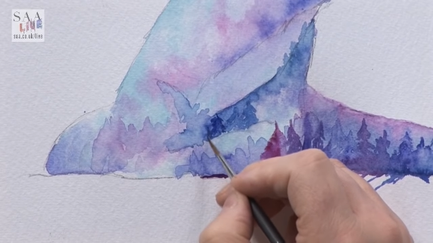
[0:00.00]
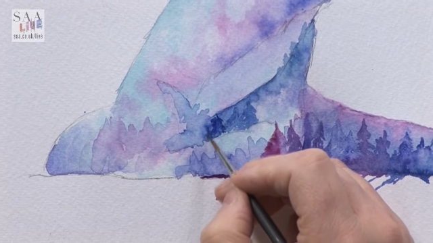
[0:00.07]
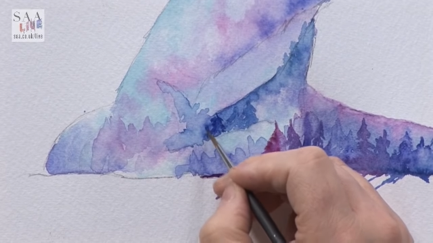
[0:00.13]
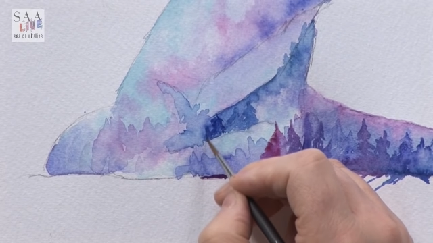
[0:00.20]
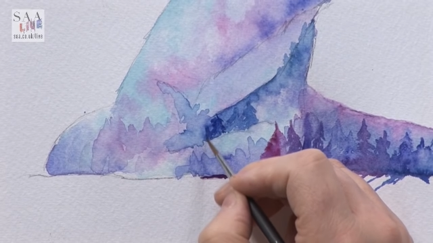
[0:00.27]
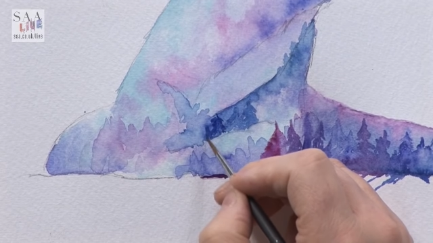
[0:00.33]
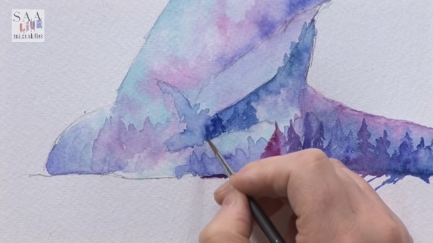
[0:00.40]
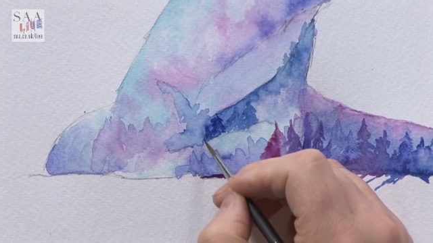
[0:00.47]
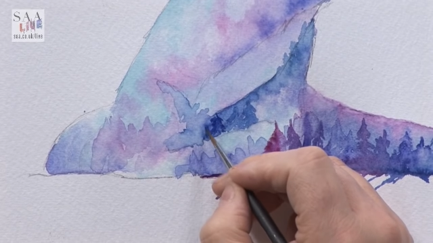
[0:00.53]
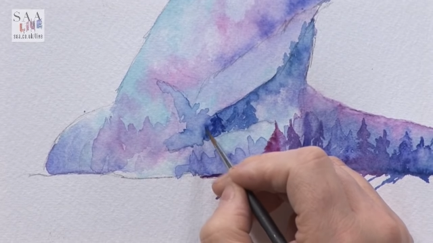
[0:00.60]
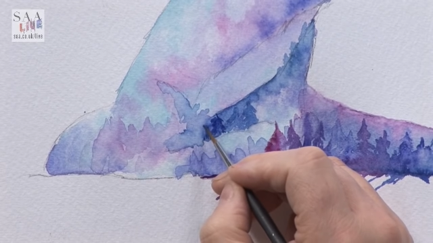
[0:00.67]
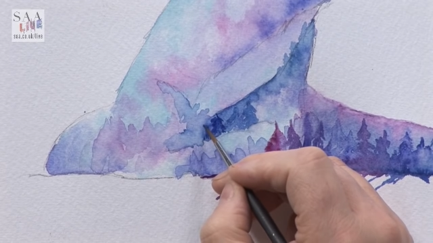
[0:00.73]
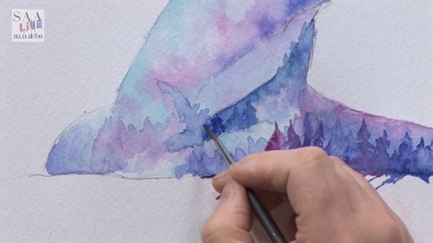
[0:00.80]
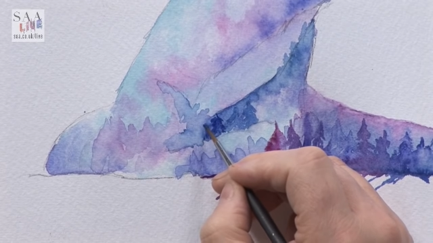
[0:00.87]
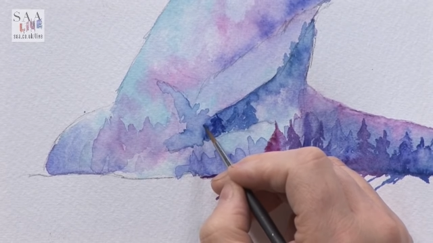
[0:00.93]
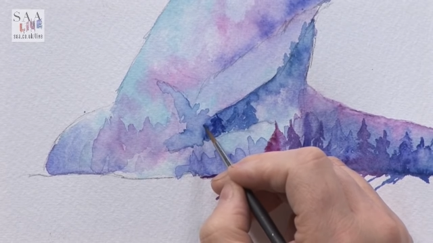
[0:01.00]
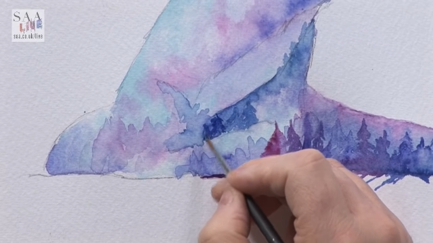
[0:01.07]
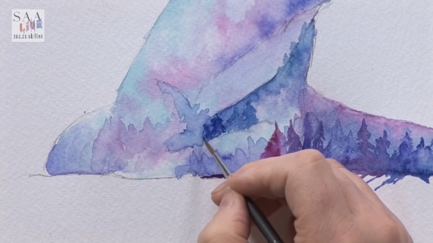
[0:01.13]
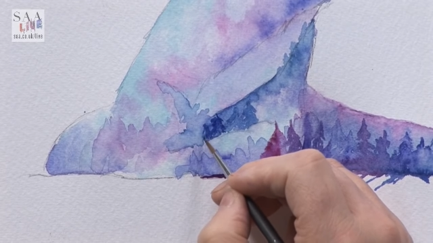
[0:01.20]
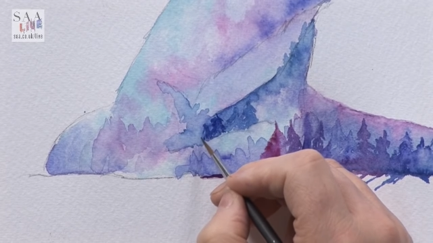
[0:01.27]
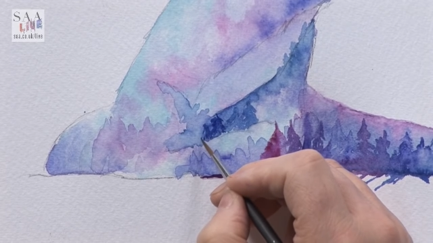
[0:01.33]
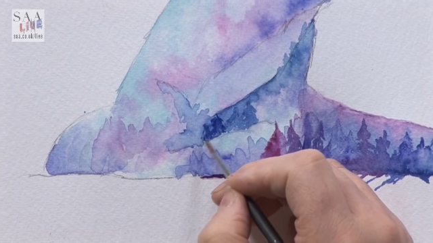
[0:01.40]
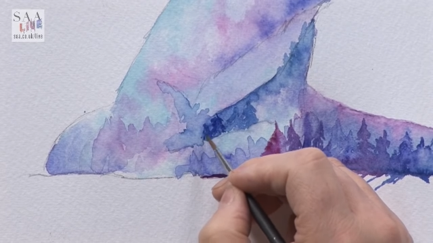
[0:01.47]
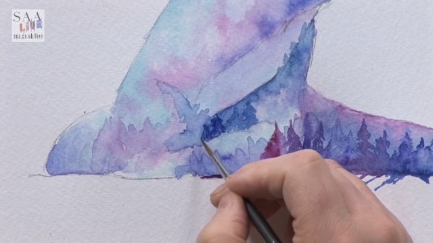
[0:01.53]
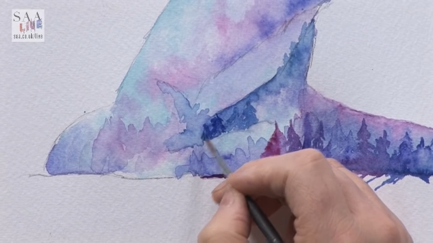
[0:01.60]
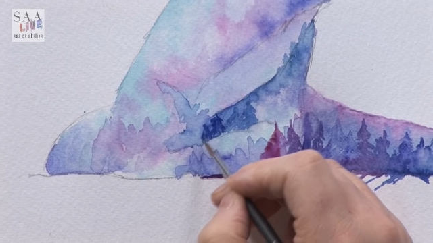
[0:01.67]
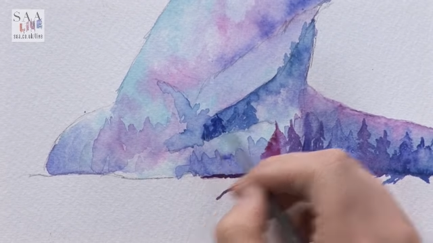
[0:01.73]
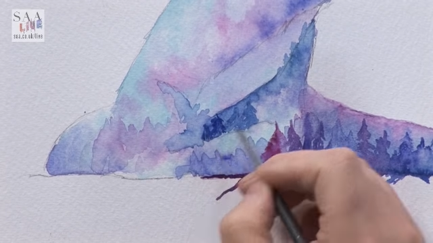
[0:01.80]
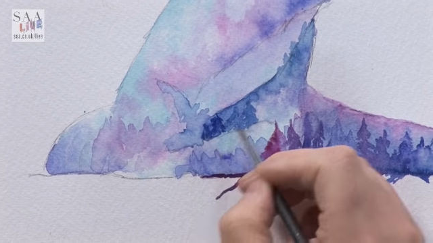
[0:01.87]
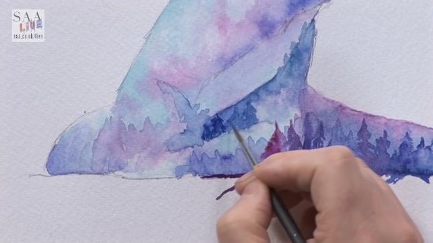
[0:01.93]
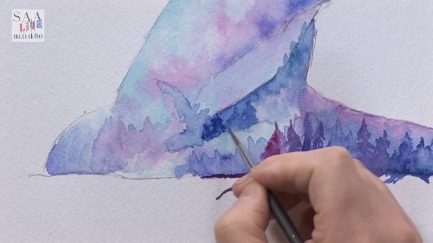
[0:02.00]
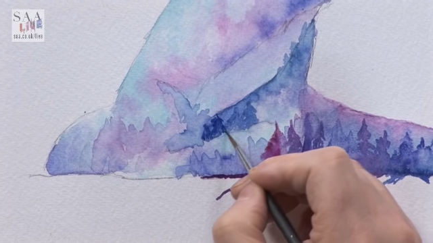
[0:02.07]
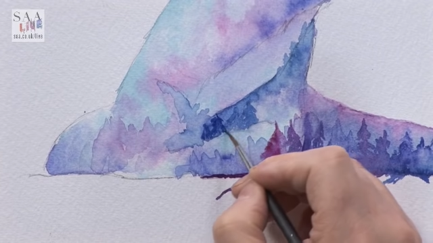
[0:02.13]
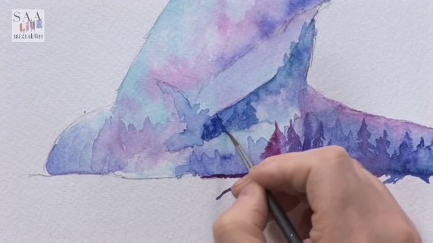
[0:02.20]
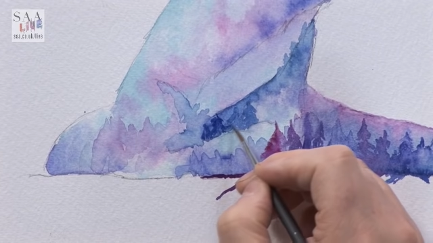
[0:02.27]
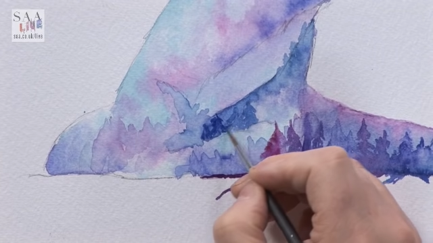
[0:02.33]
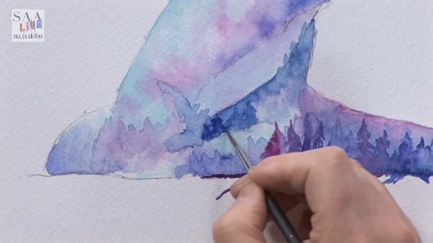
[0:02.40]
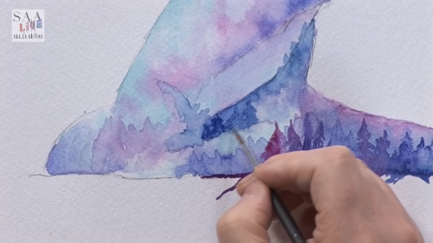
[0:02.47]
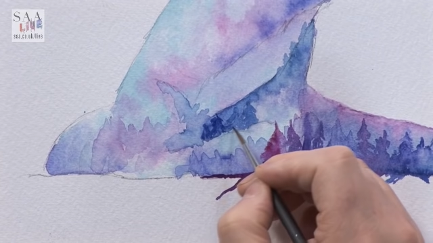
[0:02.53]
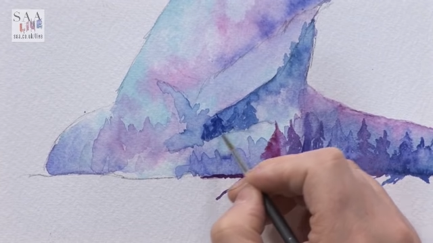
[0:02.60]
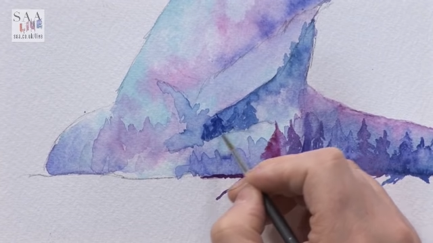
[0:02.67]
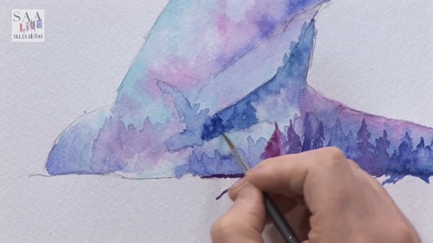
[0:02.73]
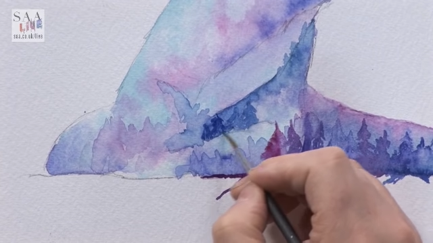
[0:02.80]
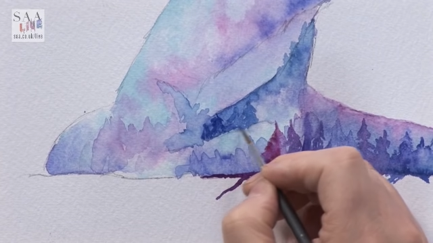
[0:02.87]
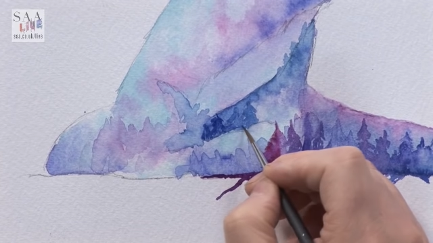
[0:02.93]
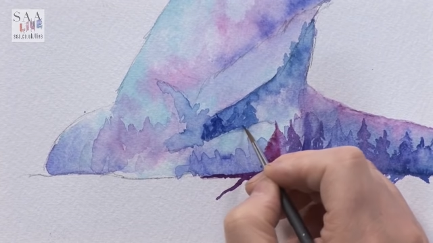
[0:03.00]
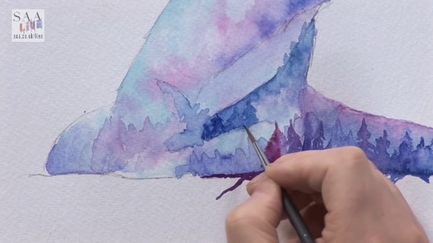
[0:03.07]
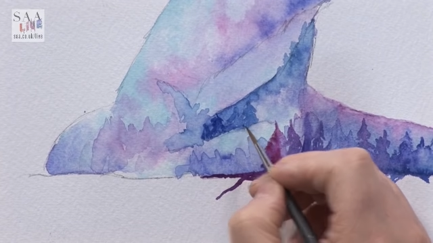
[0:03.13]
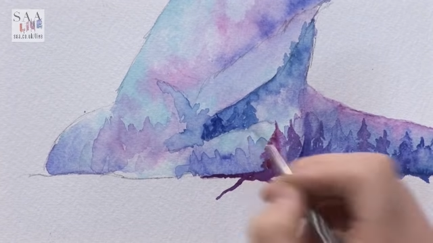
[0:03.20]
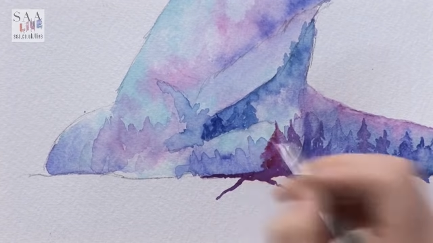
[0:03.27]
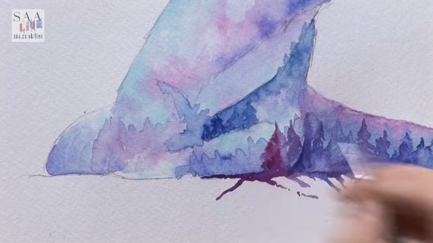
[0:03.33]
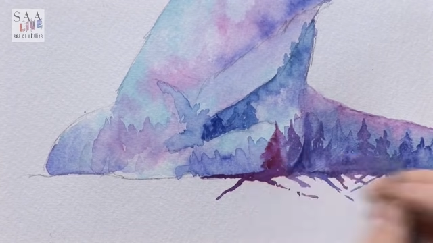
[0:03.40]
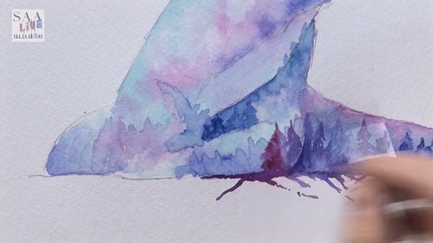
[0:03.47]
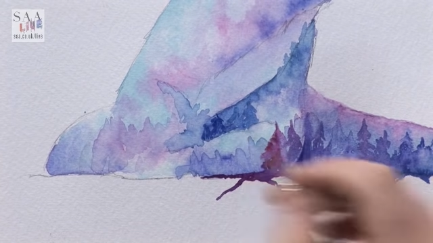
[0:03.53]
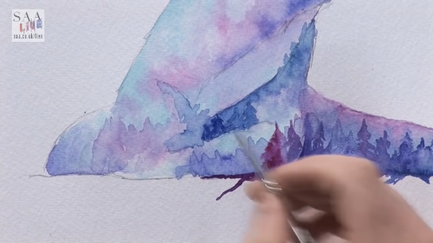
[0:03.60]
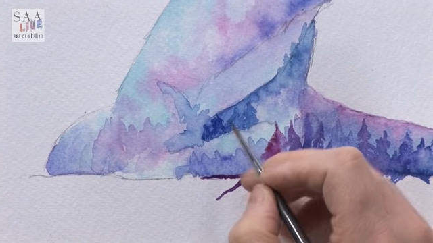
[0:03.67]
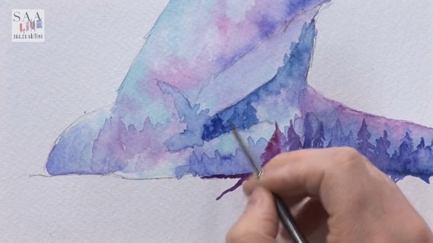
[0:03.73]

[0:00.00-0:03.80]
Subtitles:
Nobody's mouth can be seen.